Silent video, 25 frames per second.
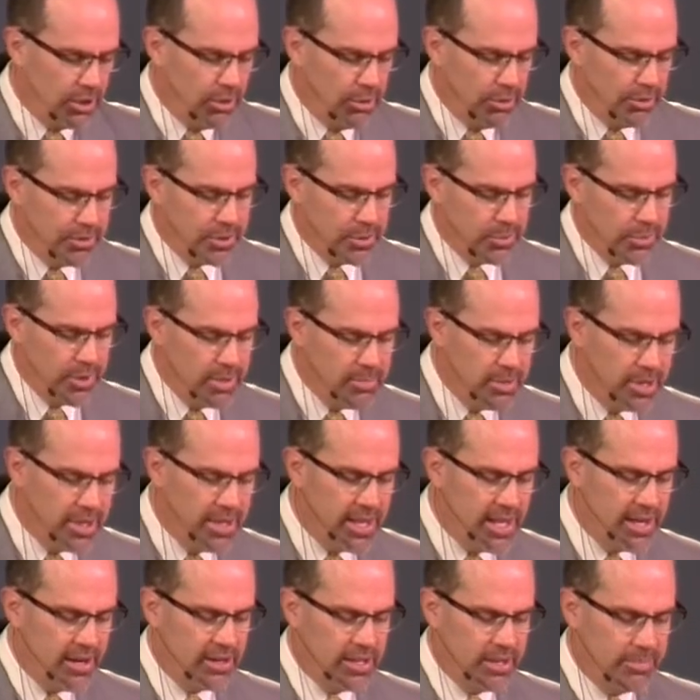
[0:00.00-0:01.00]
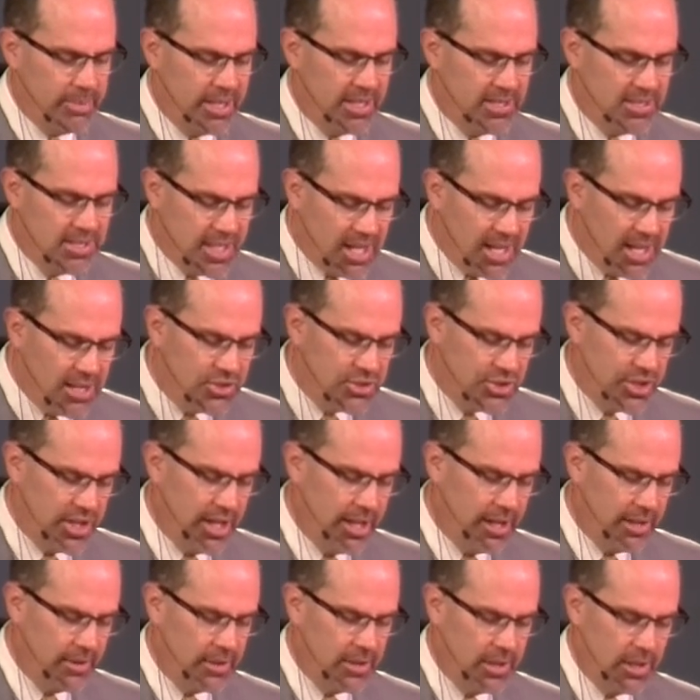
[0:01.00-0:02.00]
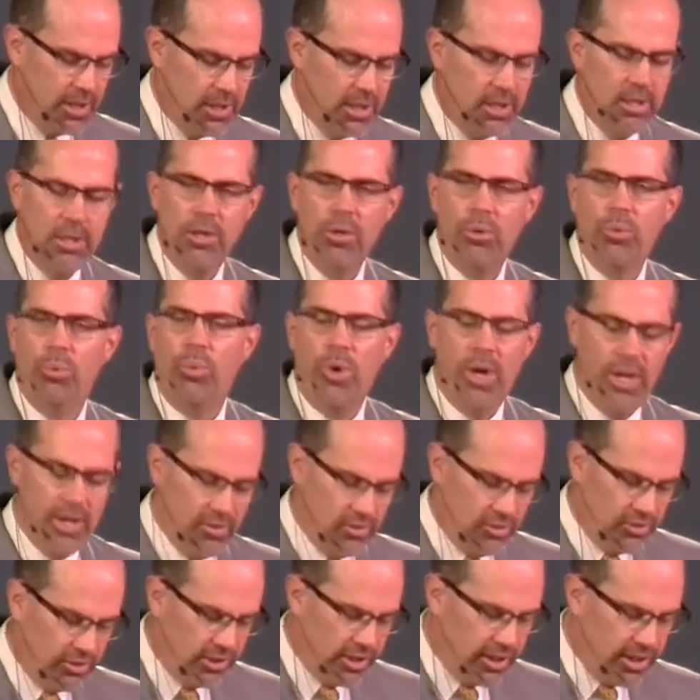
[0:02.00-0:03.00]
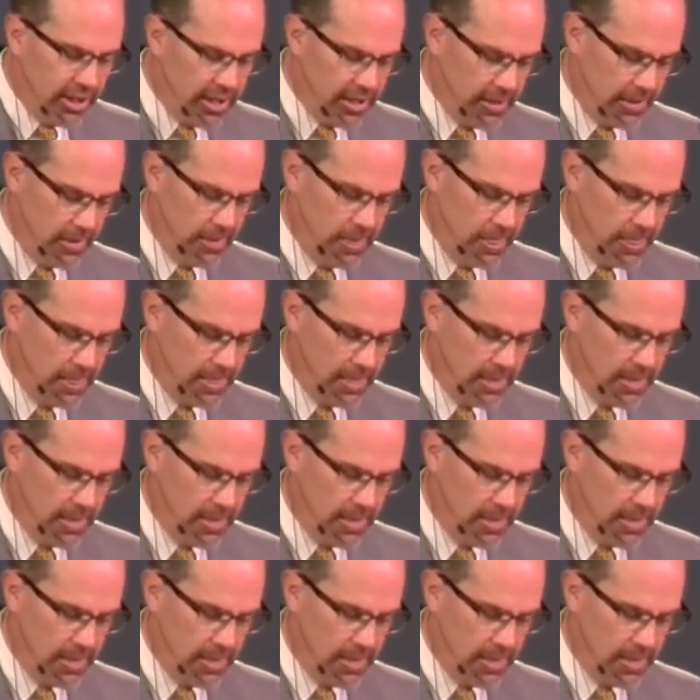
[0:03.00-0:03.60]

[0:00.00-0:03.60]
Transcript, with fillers: Older women then are to be teaching what is good.